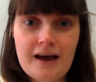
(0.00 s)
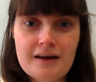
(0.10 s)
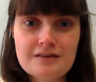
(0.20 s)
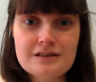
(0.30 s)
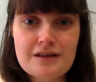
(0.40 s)

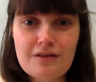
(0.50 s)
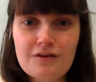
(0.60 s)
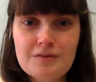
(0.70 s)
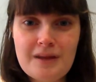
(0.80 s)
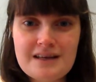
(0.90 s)
and I
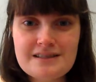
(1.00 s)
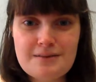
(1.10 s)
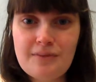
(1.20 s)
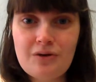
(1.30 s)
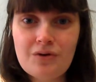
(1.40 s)
thought I'd make a
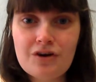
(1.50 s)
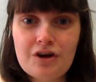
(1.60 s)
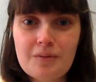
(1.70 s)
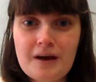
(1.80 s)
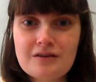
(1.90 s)
similar
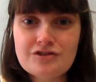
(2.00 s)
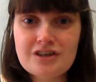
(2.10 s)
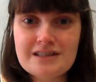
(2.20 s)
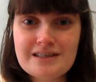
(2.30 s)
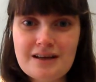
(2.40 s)
one about
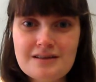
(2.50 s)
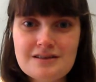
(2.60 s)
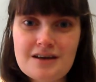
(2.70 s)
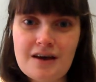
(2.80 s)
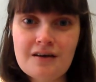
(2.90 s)

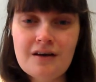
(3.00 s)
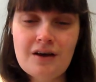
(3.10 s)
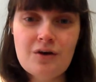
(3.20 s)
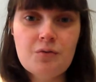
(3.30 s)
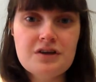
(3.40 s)
Tradescantia,
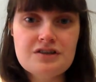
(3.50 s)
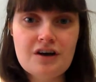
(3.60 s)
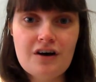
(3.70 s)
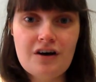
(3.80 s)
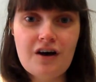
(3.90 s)
which
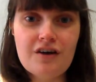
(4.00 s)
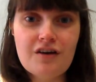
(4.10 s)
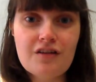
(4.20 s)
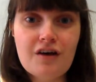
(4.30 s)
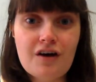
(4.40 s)
are
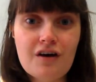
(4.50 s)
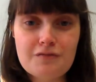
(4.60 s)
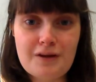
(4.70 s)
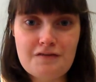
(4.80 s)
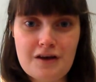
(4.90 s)
another one
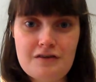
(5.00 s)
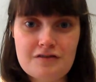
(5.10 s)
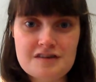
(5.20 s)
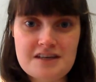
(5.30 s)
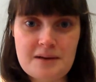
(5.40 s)
of my
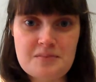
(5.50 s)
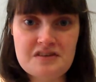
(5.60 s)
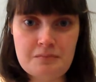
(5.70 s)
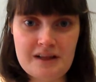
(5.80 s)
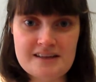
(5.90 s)
favourite
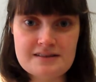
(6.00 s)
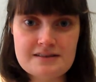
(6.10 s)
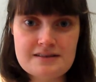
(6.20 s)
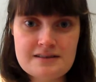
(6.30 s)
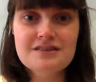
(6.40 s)
types of
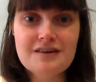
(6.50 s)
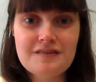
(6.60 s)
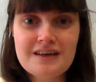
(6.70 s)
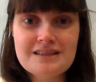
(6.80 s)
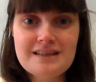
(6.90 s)
plants. So
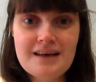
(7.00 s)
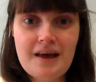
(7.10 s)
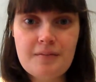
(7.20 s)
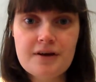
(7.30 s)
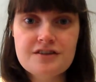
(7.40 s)

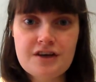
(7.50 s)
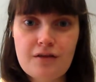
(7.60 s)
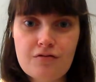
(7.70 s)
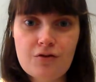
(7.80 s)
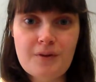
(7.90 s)
firstly, I'm going to go
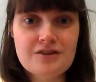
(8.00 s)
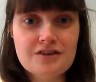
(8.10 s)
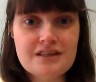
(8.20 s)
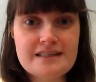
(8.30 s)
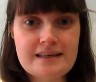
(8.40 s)
through my
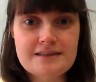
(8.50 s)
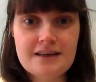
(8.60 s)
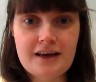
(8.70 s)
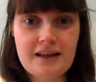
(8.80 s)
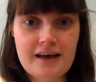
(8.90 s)

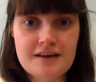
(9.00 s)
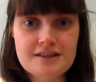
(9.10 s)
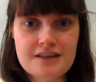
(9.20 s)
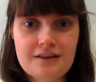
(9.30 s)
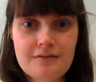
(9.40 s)
Tradescantia
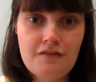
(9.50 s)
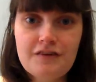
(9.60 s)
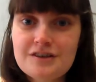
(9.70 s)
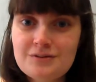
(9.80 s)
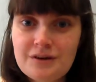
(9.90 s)
collection.
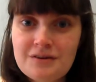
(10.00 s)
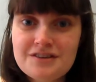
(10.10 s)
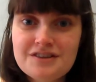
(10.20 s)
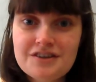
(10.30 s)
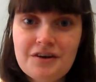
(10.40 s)
The first one I
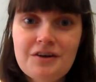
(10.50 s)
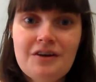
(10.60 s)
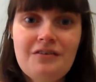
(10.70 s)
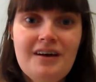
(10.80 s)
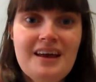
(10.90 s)
want to show
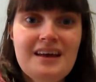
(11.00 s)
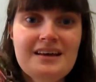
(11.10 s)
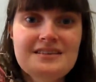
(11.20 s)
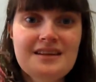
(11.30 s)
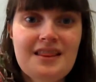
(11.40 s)
you
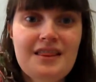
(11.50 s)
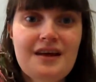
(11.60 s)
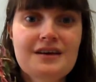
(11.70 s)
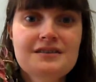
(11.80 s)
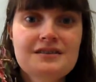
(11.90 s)
is
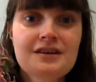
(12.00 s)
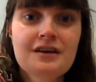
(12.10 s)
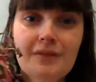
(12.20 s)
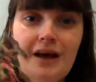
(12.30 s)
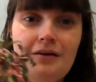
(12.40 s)
this.
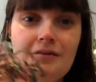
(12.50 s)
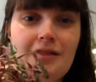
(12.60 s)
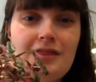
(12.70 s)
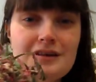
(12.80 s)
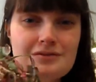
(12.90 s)
Now,
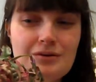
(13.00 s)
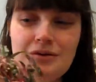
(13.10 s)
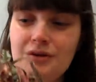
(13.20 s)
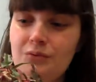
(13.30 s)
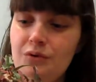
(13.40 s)
this
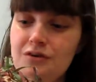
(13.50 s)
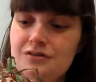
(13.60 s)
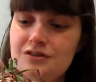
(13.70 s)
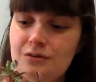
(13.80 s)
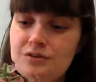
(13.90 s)
one
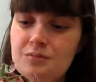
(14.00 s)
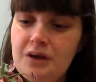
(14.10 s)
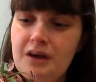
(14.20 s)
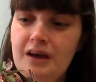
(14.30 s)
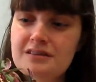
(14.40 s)
was sold to
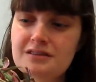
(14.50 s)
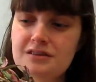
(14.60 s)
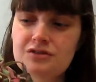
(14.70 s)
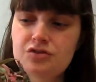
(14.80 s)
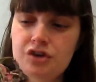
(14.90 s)
me as
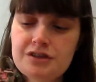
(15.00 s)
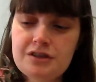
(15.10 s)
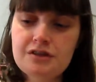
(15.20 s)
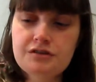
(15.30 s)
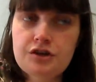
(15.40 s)
a
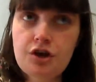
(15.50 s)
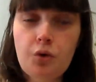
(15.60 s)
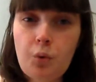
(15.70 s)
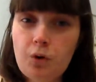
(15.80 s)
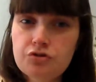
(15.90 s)
Tradescantia
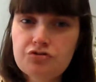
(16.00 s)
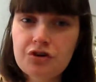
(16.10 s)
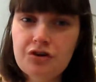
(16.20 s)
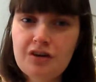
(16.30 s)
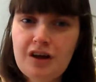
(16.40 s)

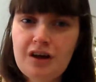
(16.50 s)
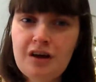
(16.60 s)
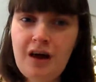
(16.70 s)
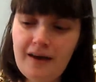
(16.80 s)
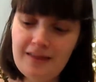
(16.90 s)
Quadricolour.
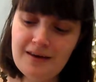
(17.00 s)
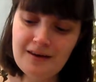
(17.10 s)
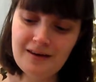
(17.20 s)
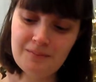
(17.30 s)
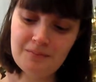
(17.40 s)
I
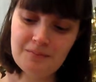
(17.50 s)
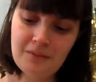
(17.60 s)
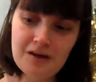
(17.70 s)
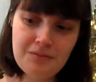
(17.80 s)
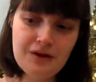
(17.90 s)
think it
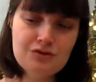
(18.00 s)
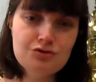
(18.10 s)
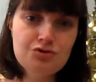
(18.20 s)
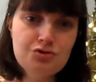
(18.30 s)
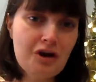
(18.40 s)
might be a
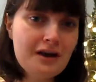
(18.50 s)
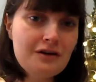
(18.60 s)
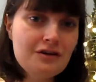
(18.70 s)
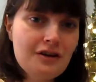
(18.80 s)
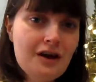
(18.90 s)

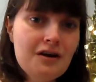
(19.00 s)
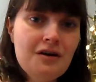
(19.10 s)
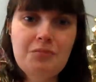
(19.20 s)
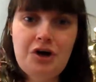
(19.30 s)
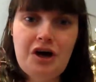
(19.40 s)
tricolour,
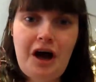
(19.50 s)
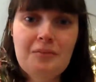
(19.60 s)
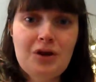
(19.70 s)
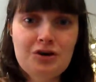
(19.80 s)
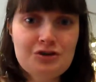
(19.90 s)
but
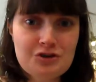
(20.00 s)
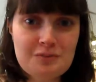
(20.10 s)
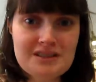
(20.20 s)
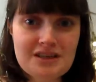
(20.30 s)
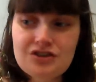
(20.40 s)
I'm not
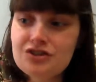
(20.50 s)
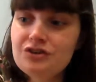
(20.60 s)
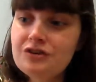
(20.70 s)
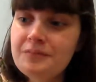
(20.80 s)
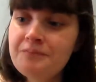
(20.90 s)
100%
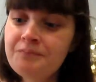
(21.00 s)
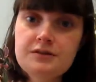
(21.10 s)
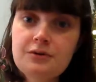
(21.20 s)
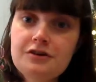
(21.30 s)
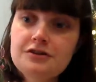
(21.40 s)
sure.
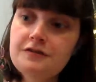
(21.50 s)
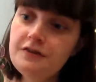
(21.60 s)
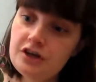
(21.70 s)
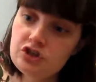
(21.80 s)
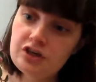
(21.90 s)
This was the
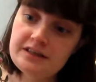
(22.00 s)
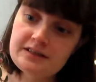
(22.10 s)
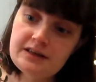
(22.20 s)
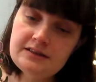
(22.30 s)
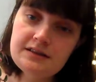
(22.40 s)
first
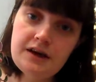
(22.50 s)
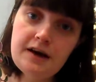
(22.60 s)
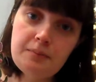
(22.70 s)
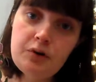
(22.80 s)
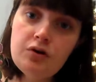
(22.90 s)
Tradescantia
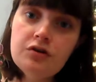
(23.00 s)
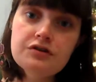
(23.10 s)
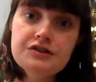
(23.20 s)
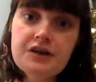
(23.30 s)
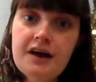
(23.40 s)
I
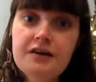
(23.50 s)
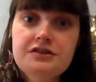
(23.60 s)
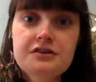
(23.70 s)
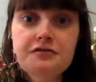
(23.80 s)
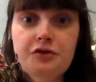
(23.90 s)
bought. I
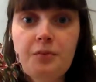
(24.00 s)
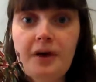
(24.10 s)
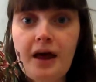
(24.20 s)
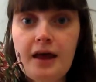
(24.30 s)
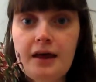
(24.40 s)
got it
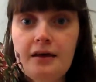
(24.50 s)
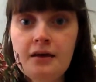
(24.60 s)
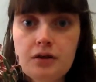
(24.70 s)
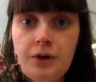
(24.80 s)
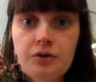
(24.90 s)
from a
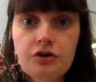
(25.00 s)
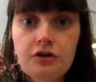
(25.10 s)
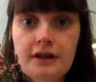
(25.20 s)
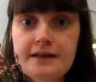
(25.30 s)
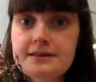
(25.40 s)

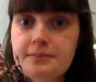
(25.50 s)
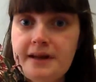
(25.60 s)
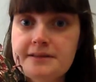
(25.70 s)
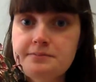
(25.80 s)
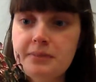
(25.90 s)
local
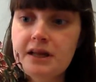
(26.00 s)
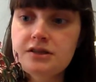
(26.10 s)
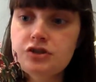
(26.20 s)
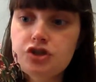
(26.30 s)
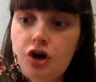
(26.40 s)
independent
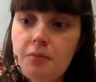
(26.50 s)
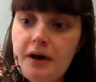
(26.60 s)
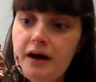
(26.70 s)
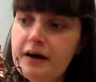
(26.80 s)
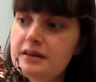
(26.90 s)
plant shop,
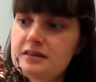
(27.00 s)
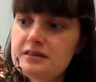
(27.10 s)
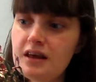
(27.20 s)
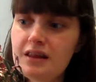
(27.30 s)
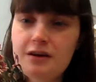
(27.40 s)

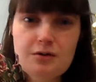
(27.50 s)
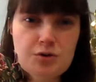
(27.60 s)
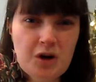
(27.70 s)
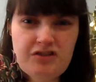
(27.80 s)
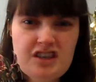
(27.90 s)
and I think it
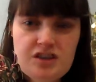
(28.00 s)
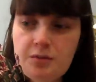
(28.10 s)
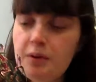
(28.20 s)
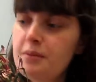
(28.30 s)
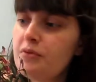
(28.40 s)
was quite
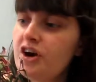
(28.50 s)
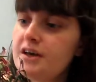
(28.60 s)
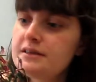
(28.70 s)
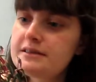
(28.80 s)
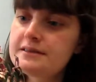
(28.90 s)
reasonably
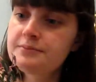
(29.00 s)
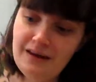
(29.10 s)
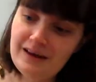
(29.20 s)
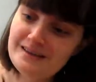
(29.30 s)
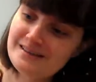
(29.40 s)
priced.
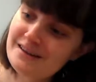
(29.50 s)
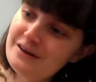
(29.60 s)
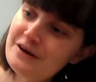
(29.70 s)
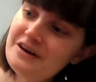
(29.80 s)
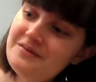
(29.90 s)
It is
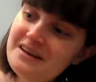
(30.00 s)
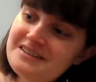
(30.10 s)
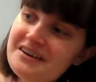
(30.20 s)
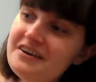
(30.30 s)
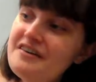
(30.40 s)
looking a bit
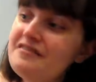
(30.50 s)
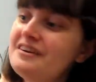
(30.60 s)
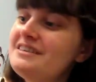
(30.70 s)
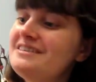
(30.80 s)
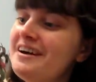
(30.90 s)
sorry for
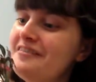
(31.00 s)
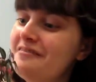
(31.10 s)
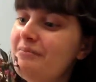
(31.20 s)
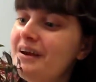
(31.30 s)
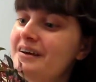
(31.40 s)

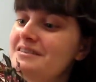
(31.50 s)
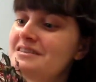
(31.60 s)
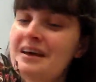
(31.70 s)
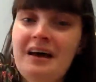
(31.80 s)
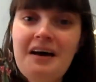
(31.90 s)
itself because